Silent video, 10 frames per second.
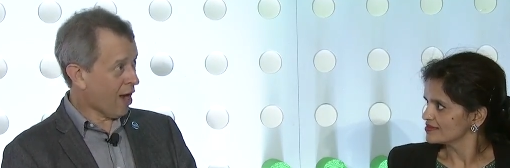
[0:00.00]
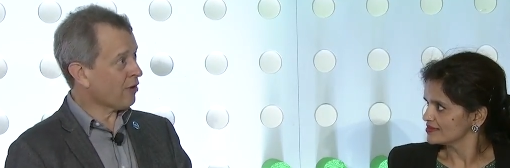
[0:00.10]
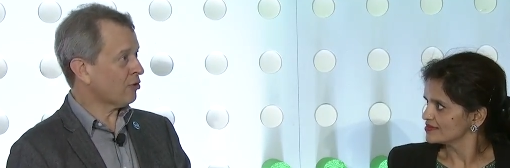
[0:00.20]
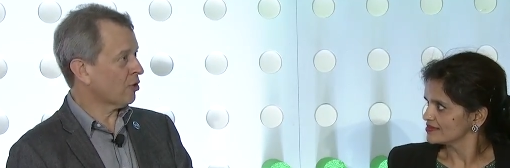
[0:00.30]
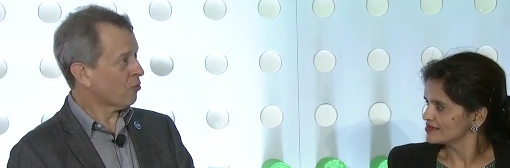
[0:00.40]
Speaker 1: how
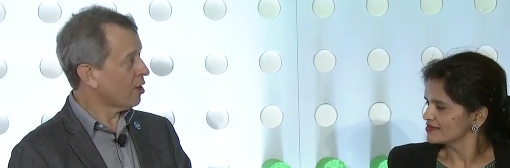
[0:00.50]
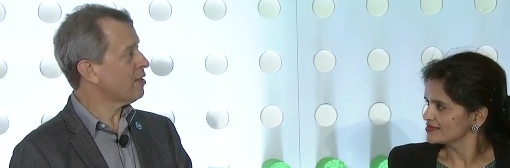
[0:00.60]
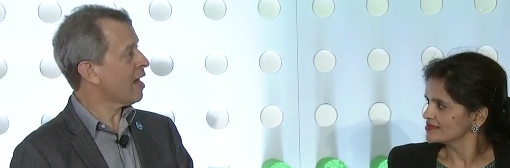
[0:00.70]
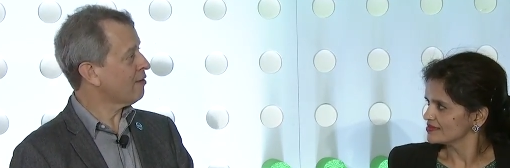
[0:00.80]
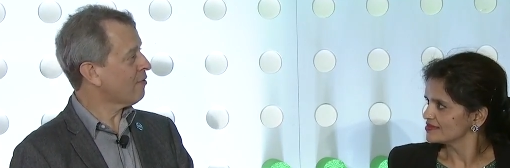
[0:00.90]
you're going to run
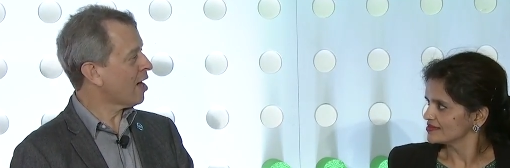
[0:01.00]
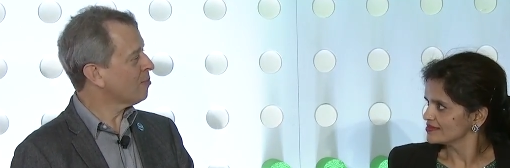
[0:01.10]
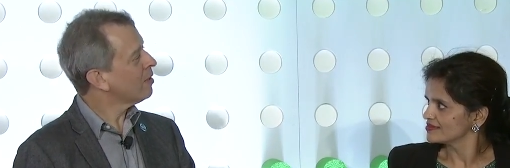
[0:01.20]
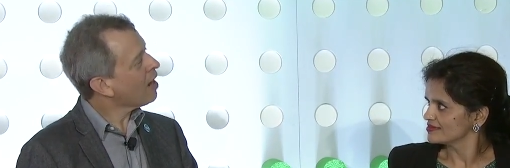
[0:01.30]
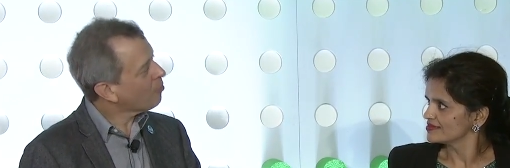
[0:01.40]
that
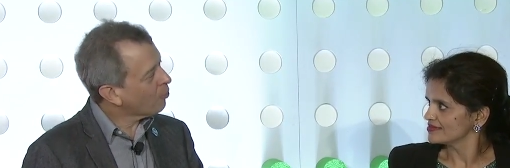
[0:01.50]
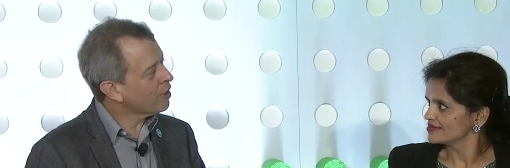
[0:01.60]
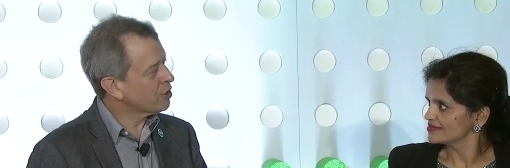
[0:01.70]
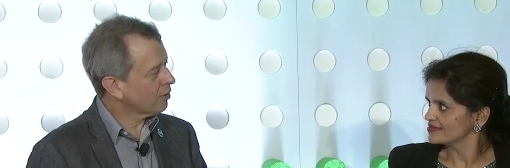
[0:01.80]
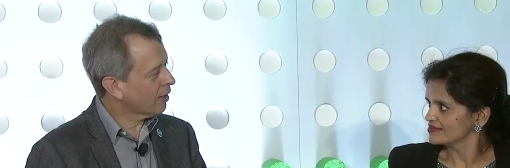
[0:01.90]
environment and
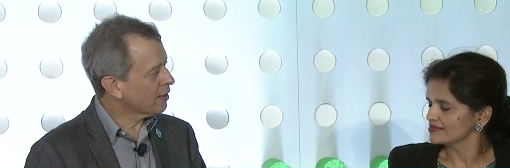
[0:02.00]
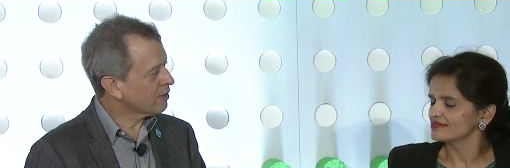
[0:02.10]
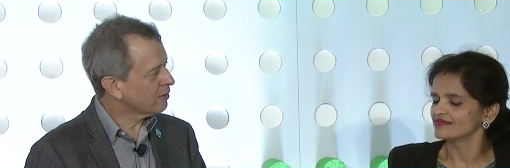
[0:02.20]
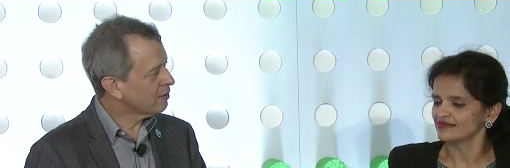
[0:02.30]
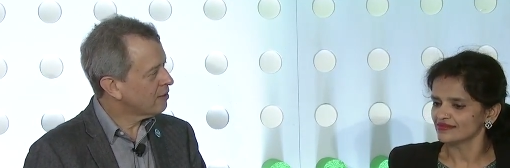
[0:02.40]
operationalize
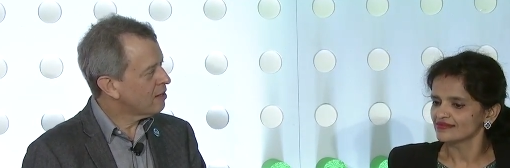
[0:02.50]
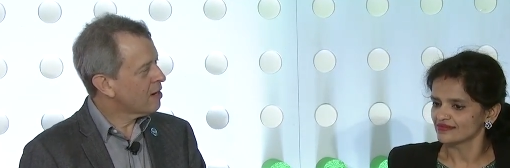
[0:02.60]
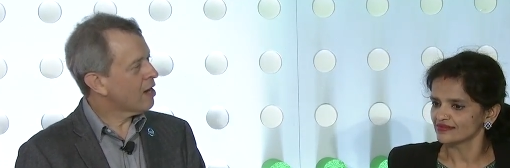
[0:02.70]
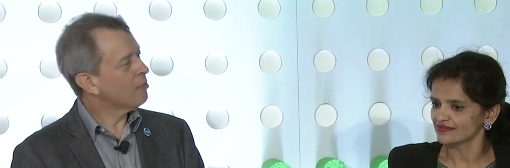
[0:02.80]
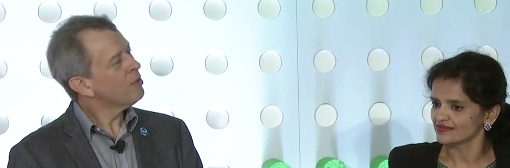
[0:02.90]
it. Mm -hmm. um,
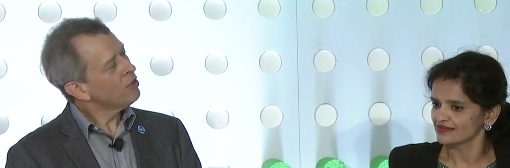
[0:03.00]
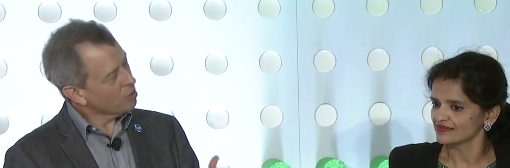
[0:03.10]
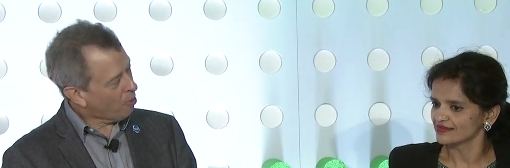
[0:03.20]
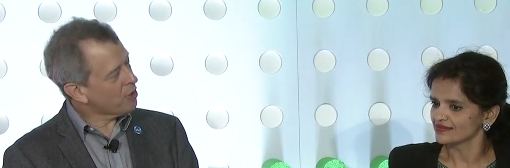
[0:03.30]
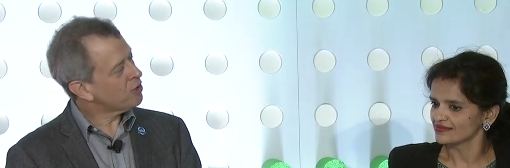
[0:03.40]
mm -hmm. the
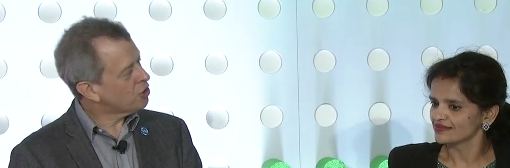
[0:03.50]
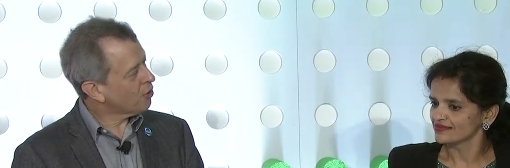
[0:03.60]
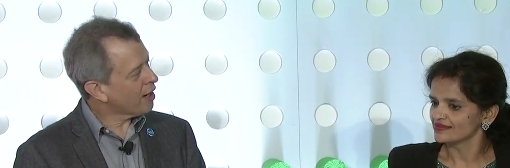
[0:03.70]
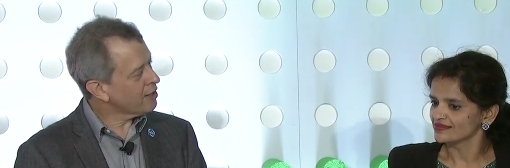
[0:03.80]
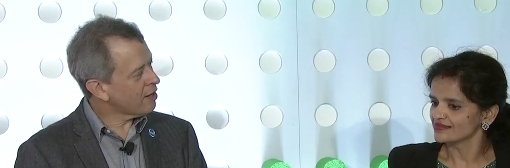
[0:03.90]
points that
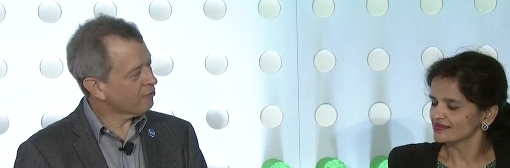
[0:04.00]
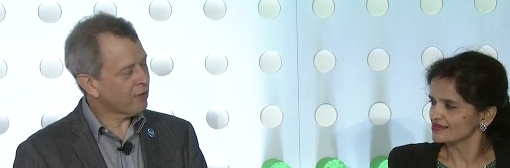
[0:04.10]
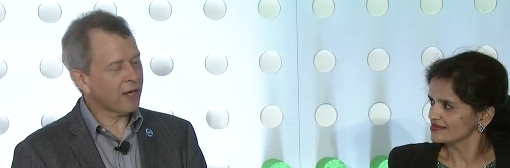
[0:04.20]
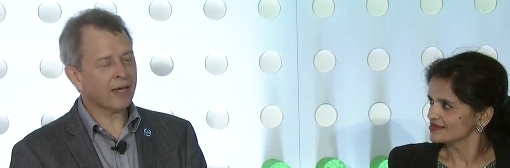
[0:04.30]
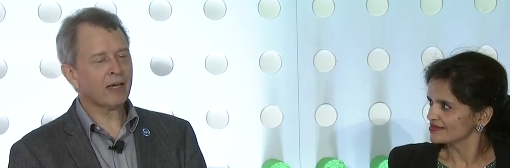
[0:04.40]
you're
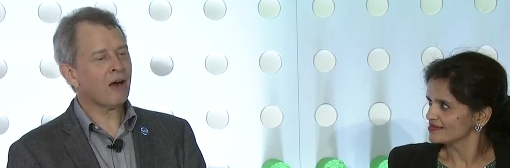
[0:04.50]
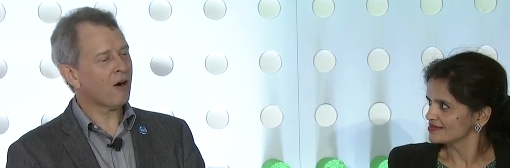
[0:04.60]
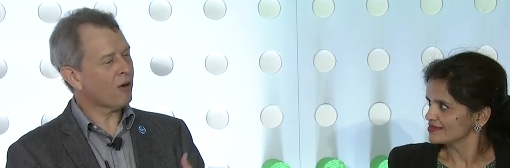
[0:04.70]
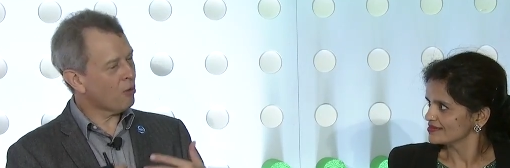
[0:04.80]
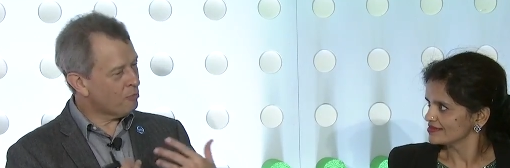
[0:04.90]
identifying
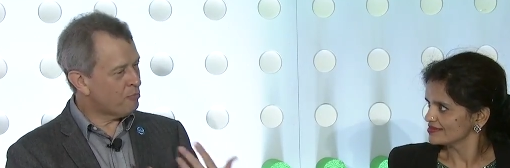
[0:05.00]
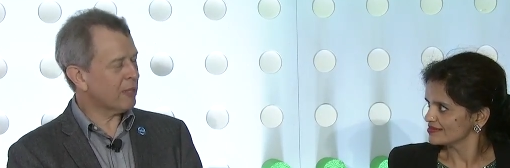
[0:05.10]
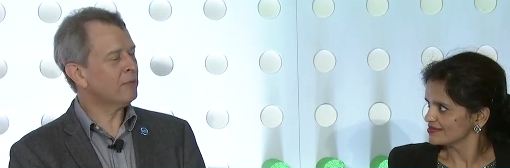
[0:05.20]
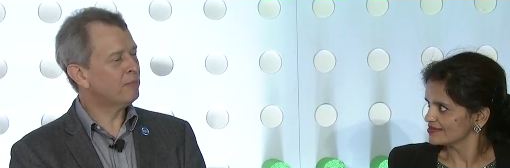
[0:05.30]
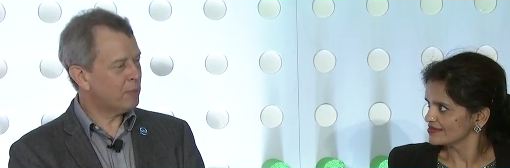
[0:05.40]
are, are, big
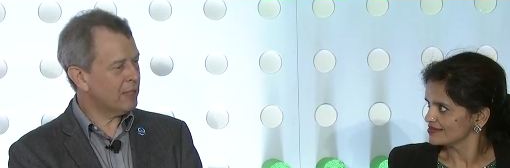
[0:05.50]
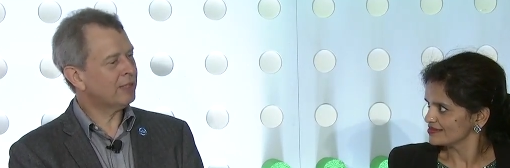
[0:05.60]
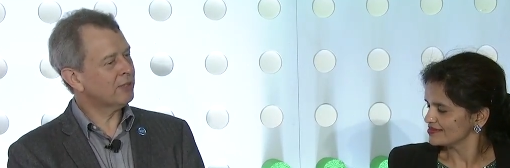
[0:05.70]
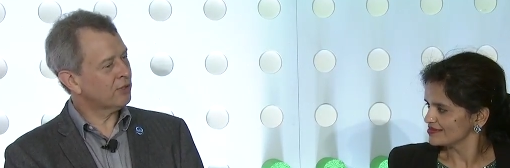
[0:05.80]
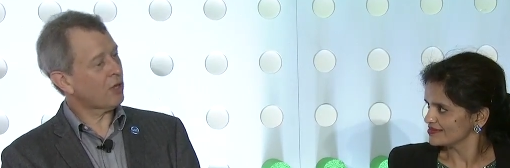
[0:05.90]

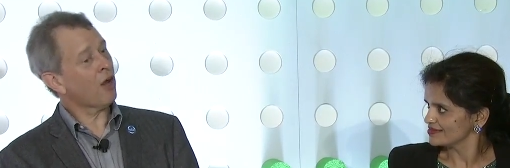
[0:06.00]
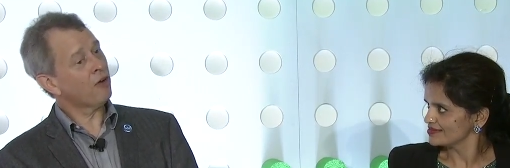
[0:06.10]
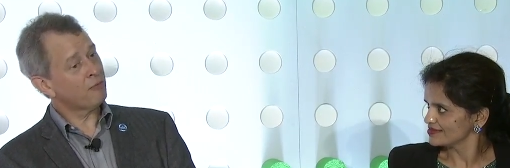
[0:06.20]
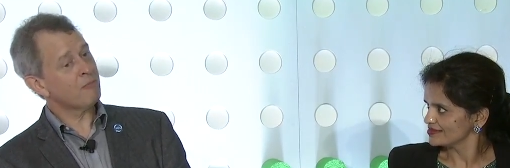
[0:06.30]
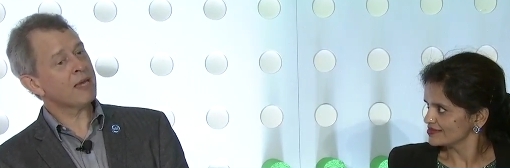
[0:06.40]
pieces
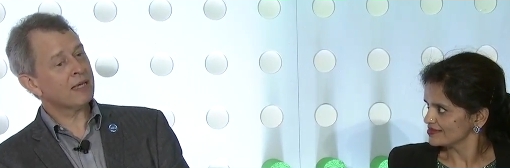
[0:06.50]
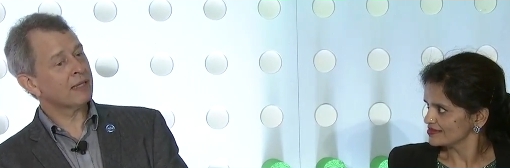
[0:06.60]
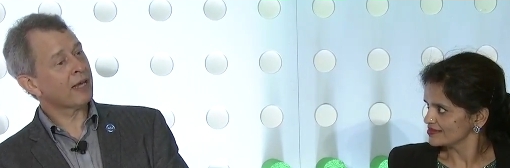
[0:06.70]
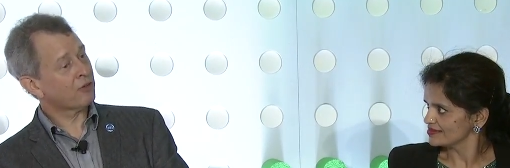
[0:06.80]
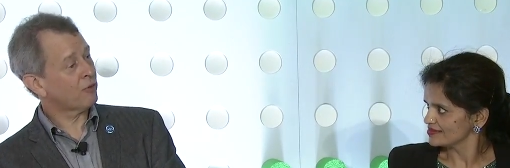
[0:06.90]
of making
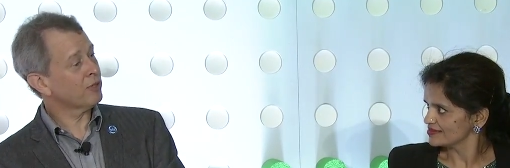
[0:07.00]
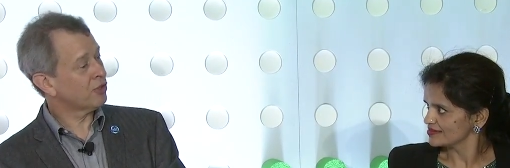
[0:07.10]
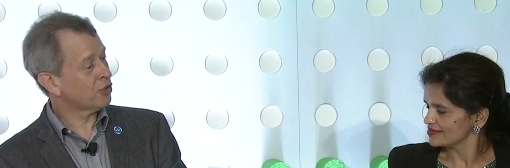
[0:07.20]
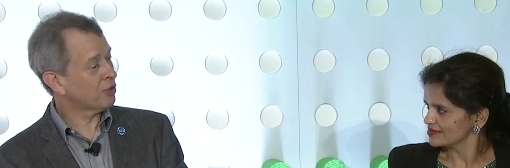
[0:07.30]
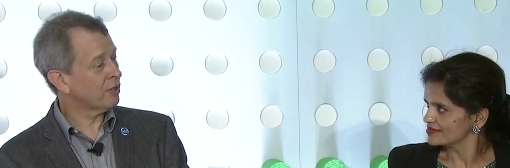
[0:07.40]
that
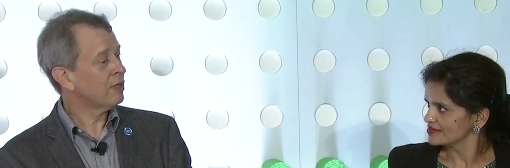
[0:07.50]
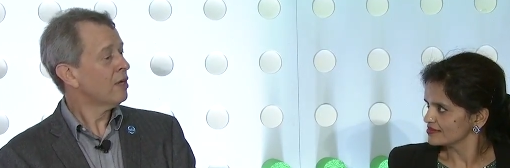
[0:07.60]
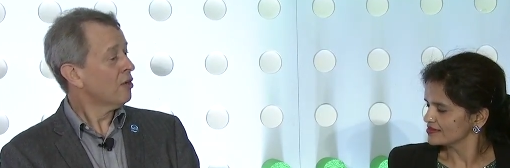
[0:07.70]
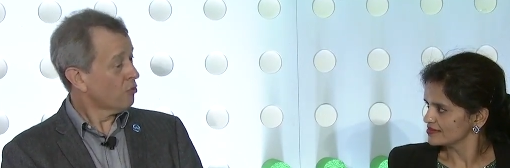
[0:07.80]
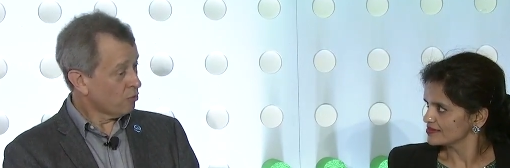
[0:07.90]
transition
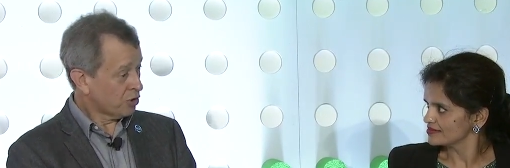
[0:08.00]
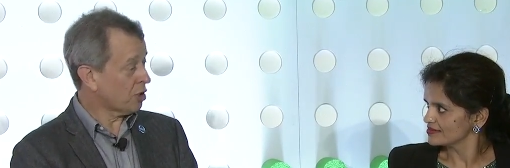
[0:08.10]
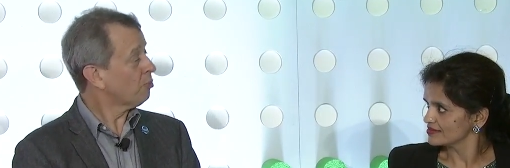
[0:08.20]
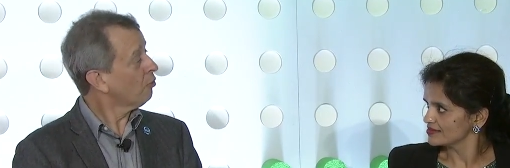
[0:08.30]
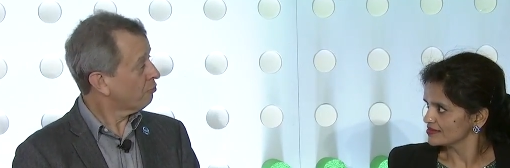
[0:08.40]

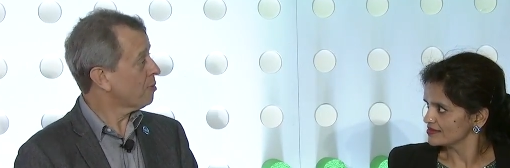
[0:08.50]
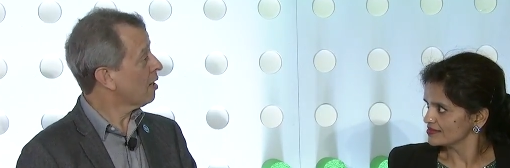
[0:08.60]
simple from an